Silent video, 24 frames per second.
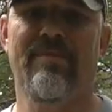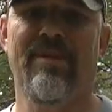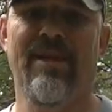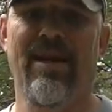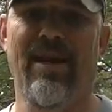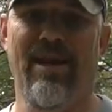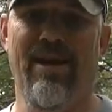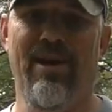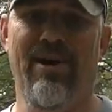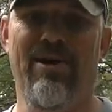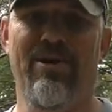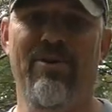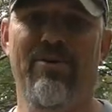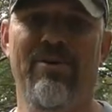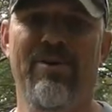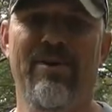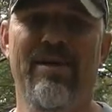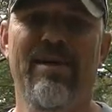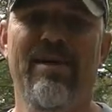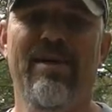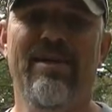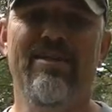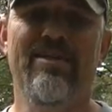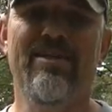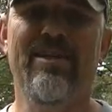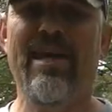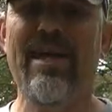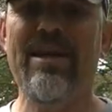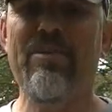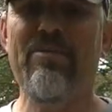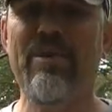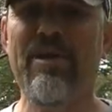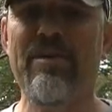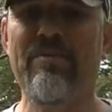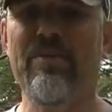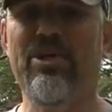Hello. Today
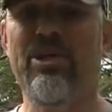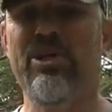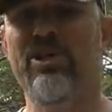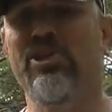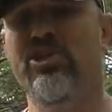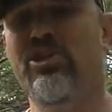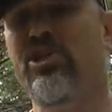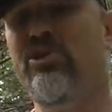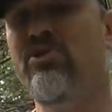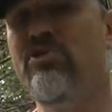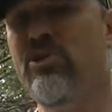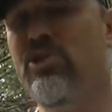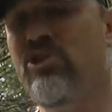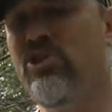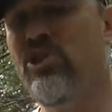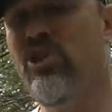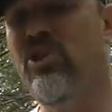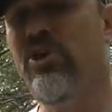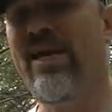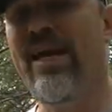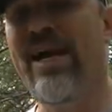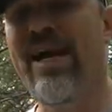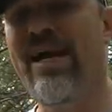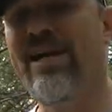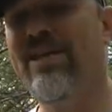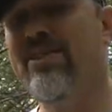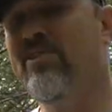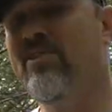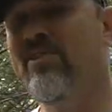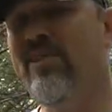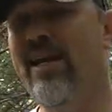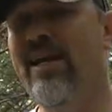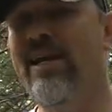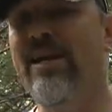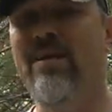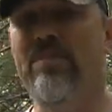what I'm going to do is show you how to
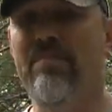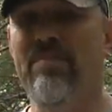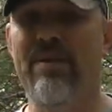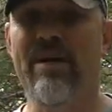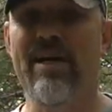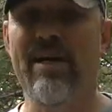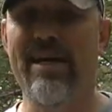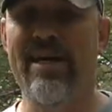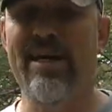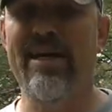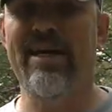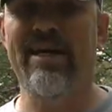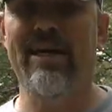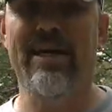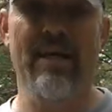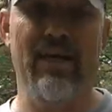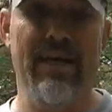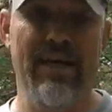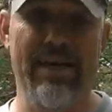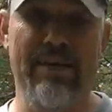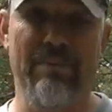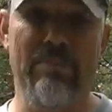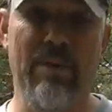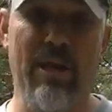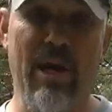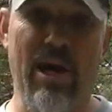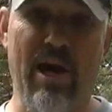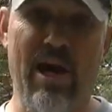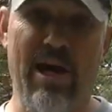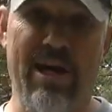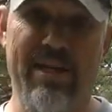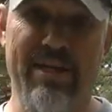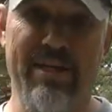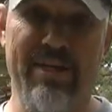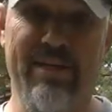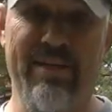set up a limb
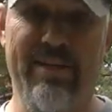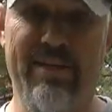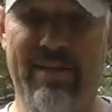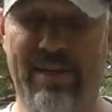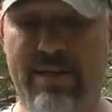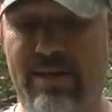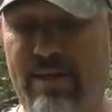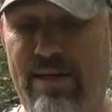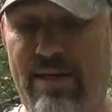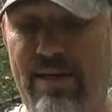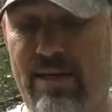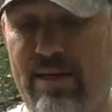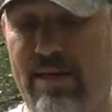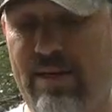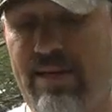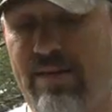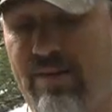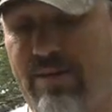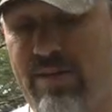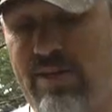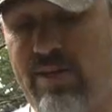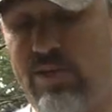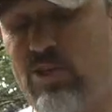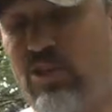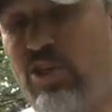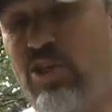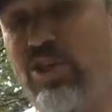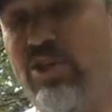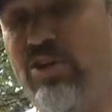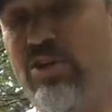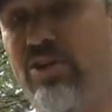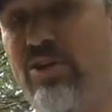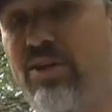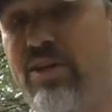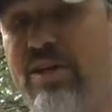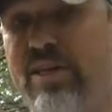line. This
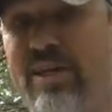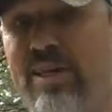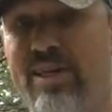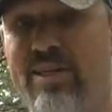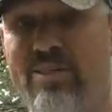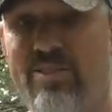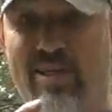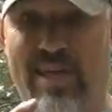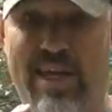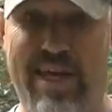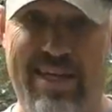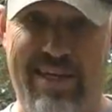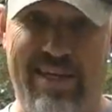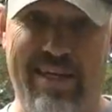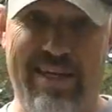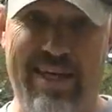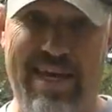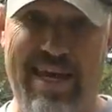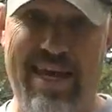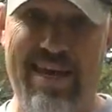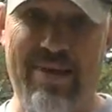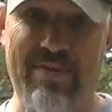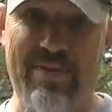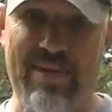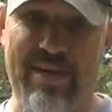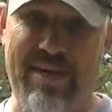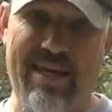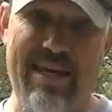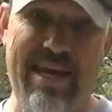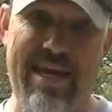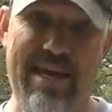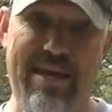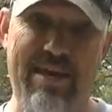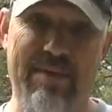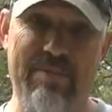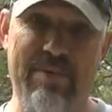here is a kit that
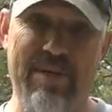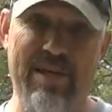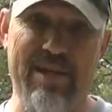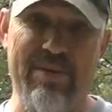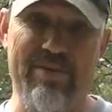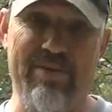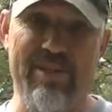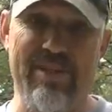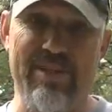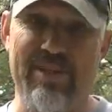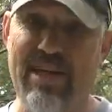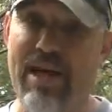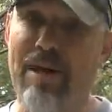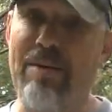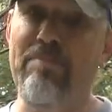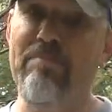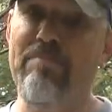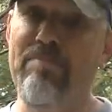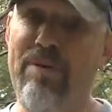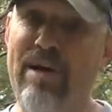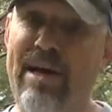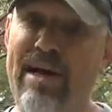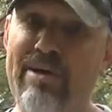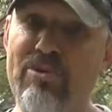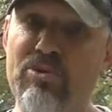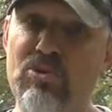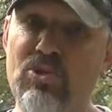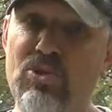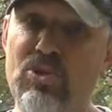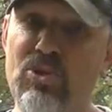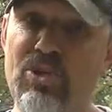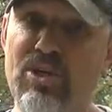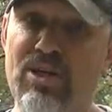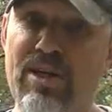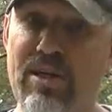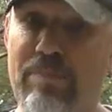came in the dump
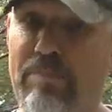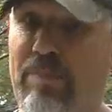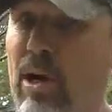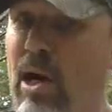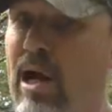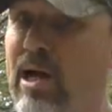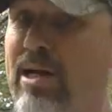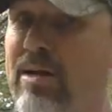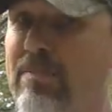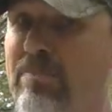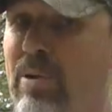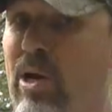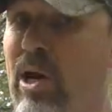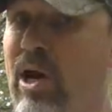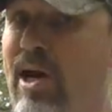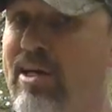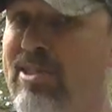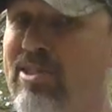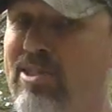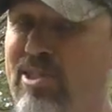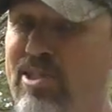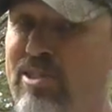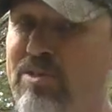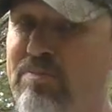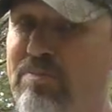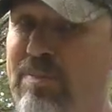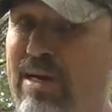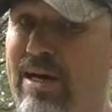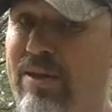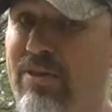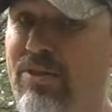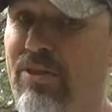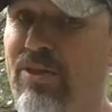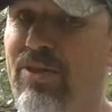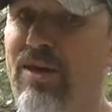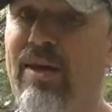pouch Apocabox this
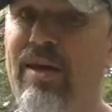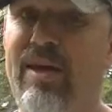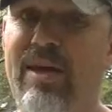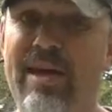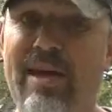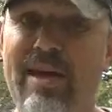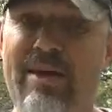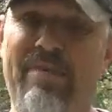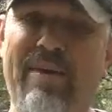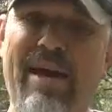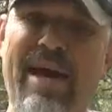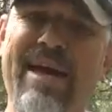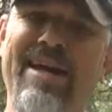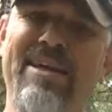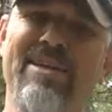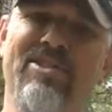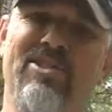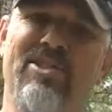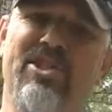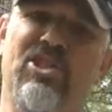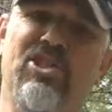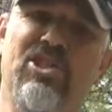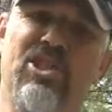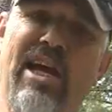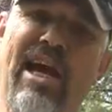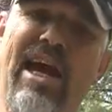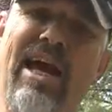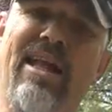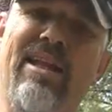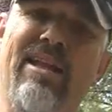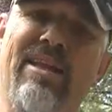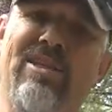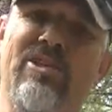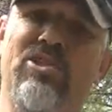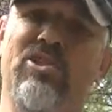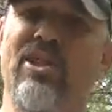month, and that is the
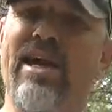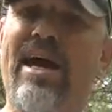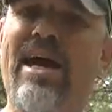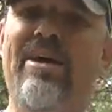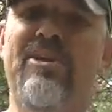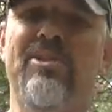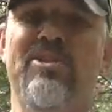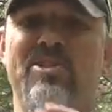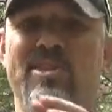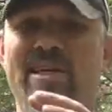challenge, how to